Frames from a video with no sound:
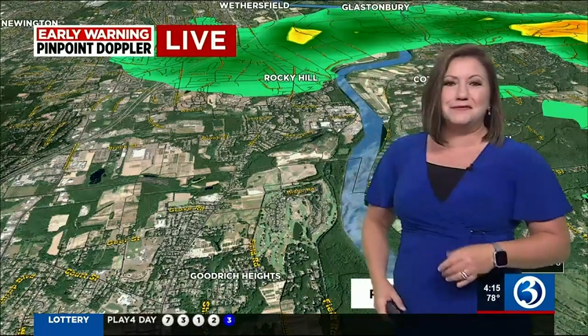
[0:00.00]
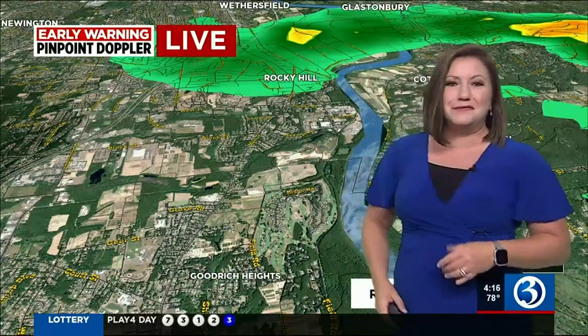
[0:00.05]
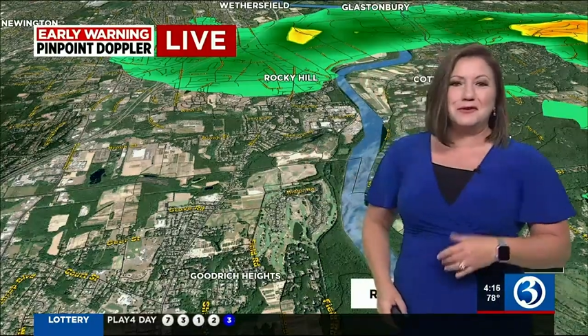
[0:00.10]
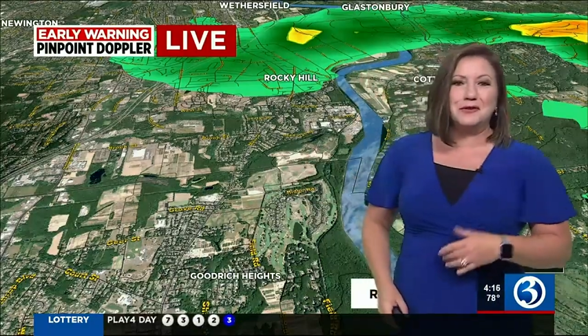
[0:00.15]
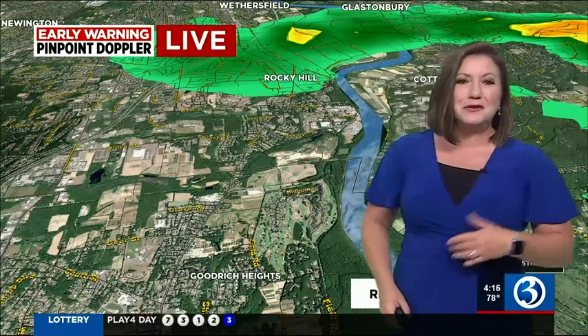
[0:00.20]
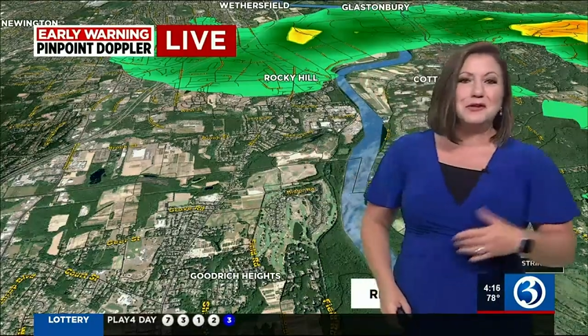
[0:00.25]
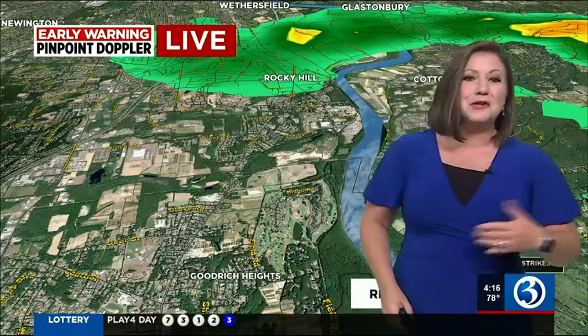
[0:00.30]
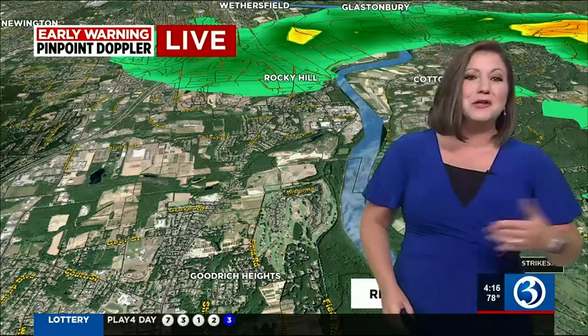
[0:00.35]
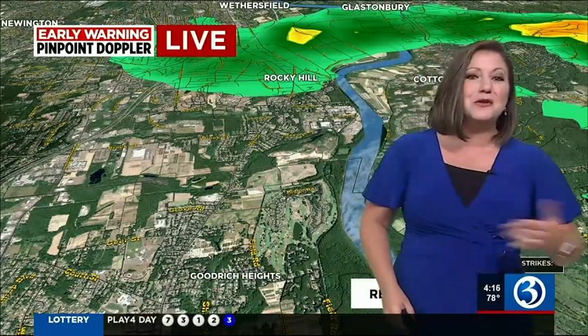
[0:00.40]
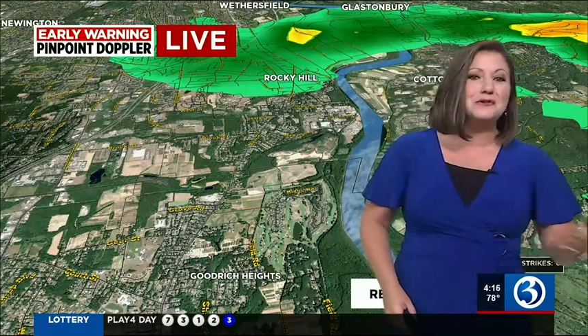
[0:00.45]

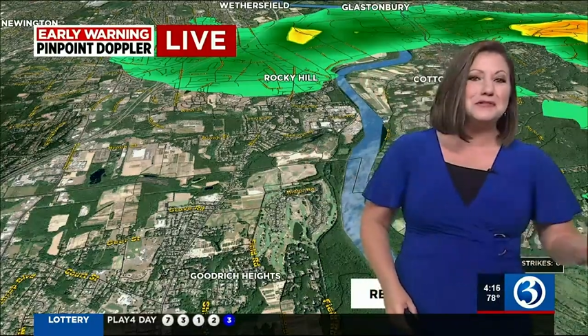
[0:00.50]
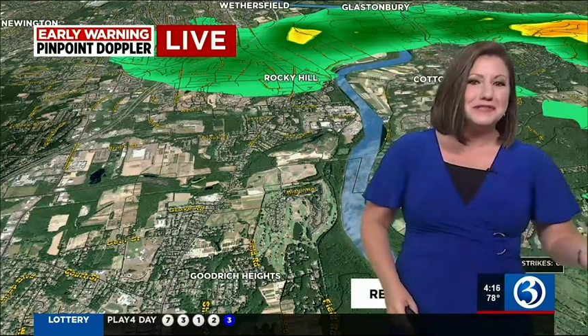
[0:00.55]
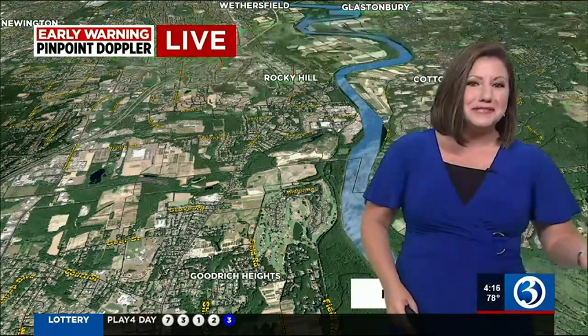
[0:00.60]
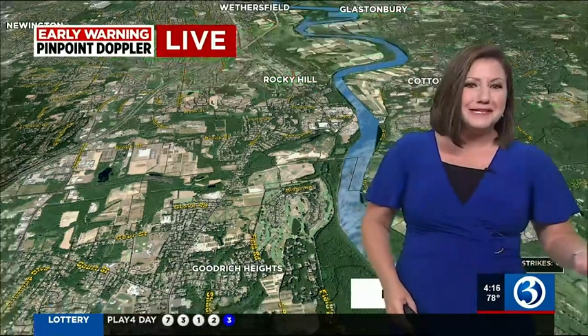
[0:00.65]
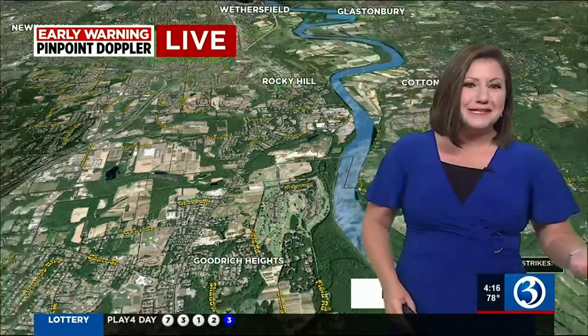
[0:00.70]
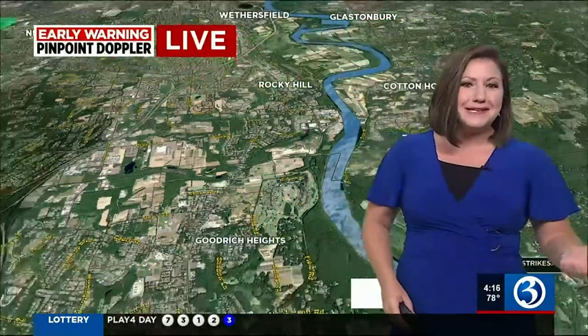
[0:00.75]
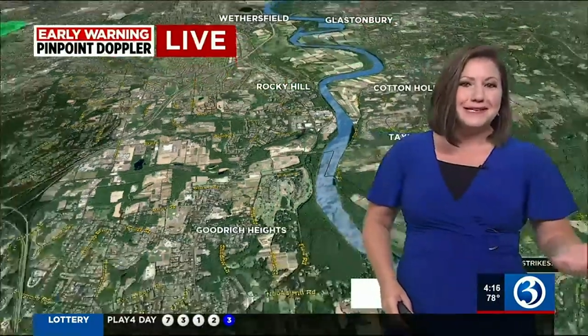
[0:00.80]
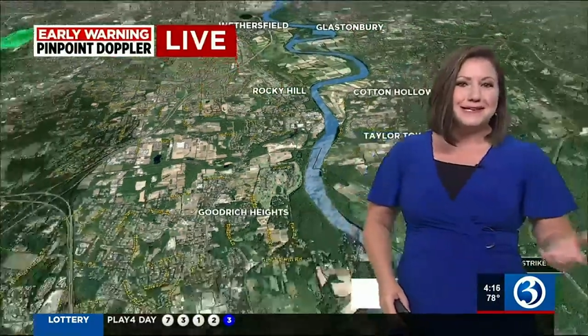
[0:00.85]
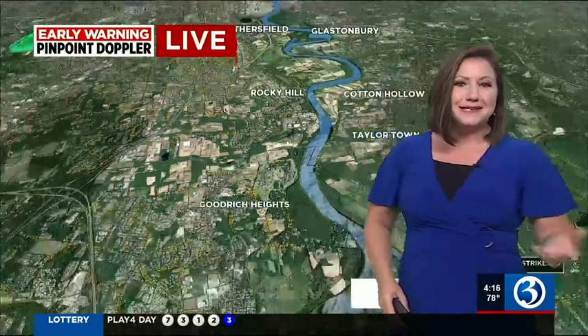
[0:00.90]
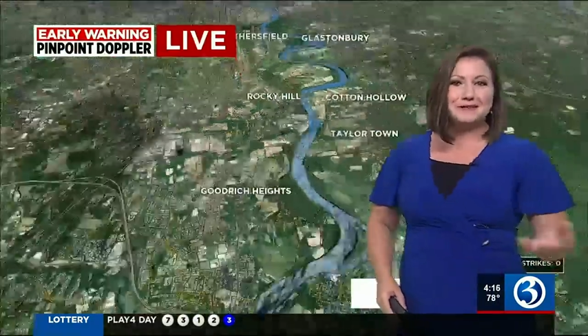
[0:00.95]
very
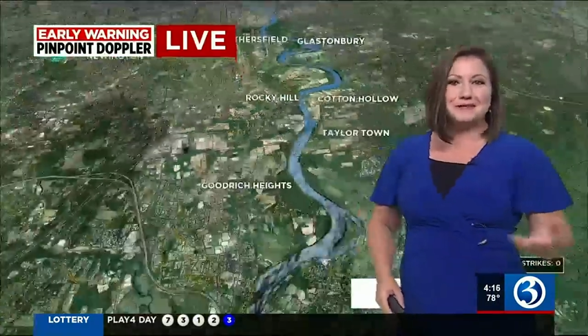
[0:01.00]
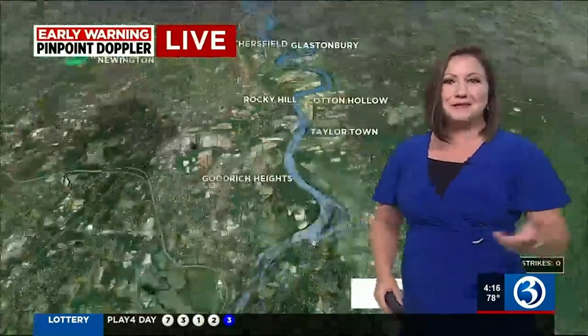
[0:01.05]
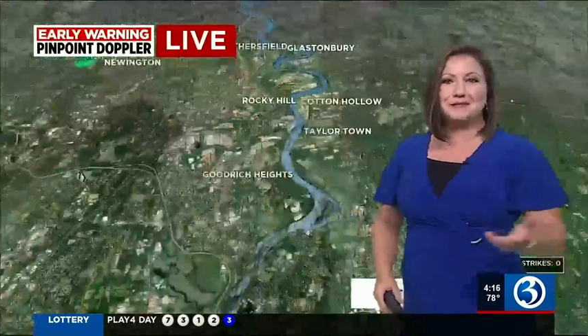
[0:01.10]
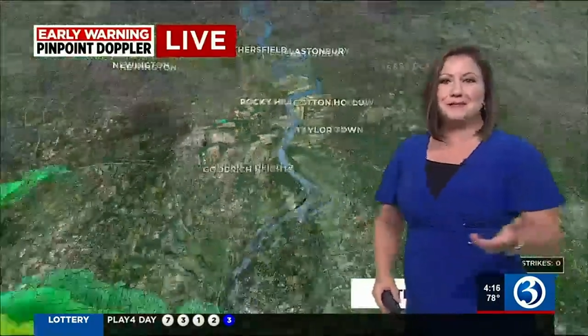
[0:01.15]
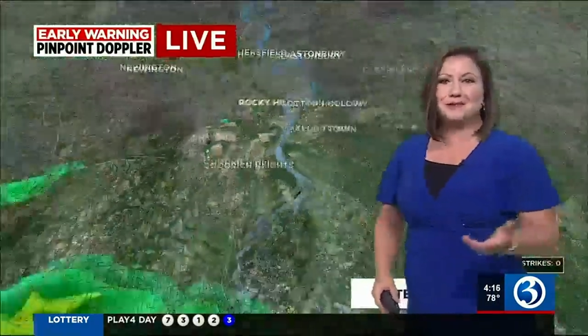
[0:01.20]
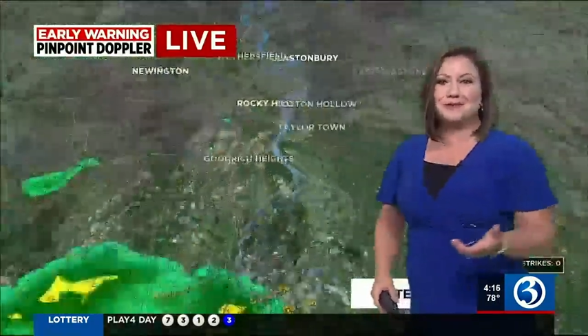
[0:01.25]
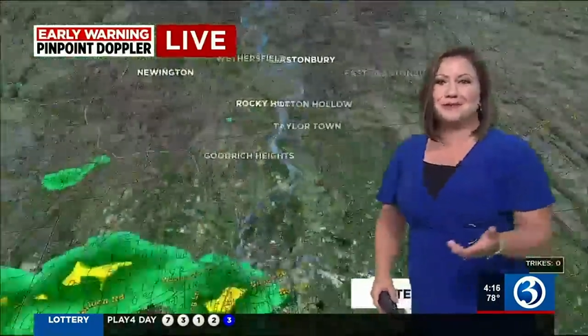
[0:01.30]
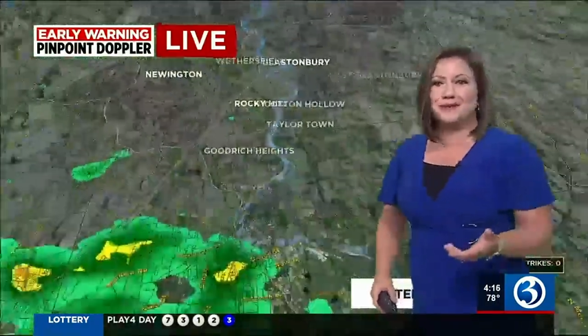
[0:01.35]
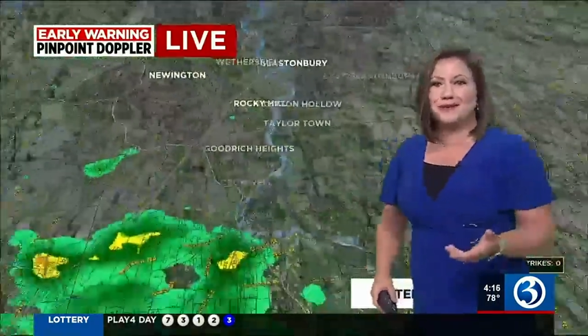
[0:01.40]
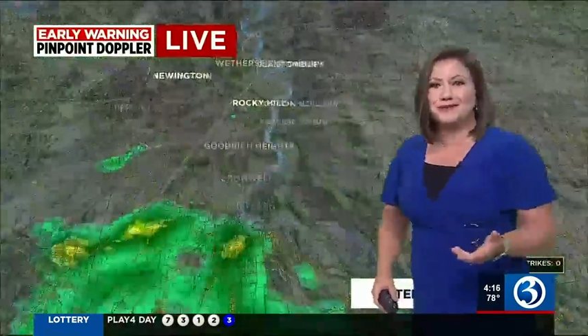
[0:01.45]
closely as we
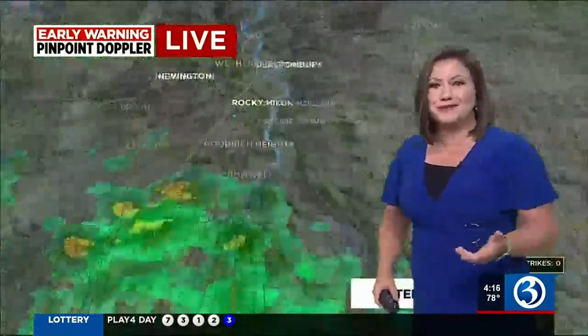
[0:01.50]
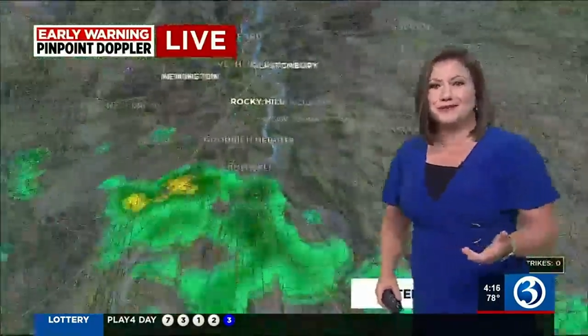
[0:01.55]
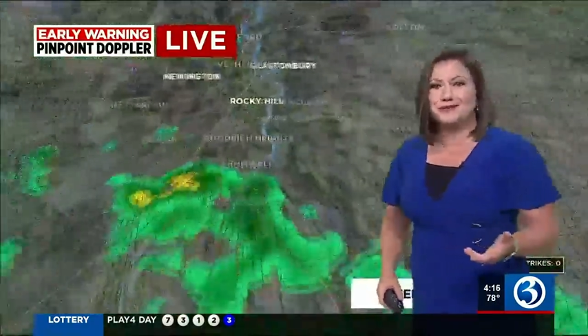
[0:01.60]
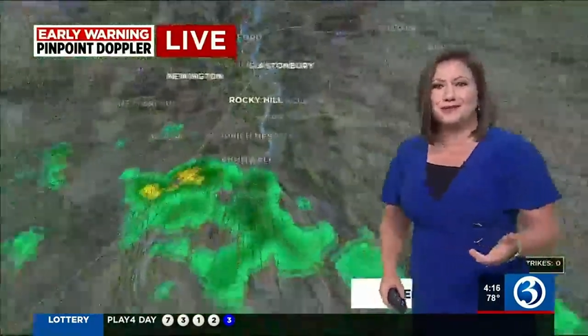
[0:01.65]
progress